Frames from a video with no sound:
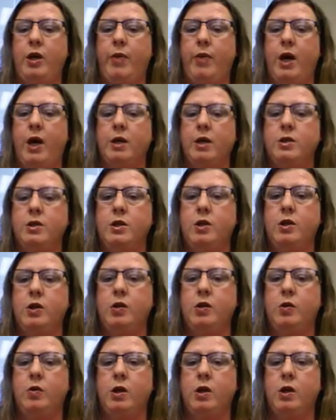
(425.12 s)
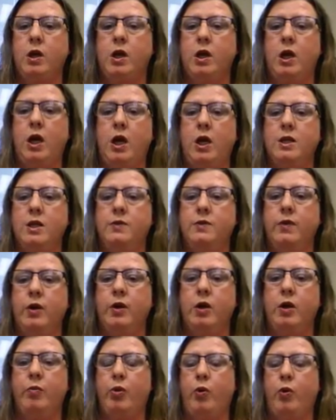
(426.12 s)
it back to you. It is
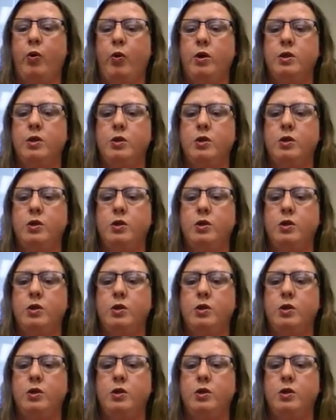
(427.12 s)
very important